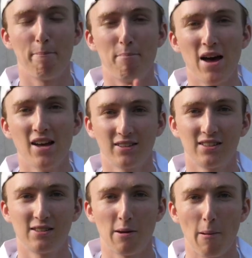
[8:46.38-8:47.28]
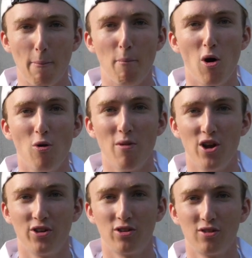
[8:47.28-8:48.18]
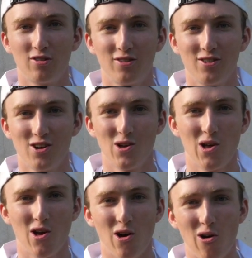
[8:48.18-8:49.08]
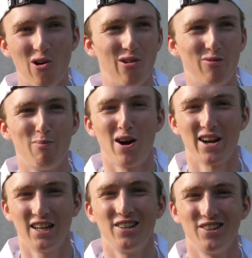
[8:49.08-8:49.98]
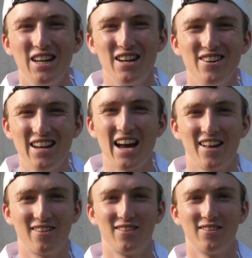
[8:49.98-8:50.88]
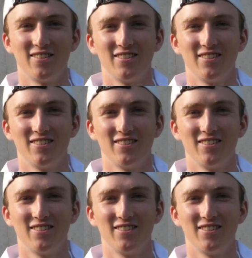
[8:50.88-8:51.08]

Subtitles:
best moment of my career yet.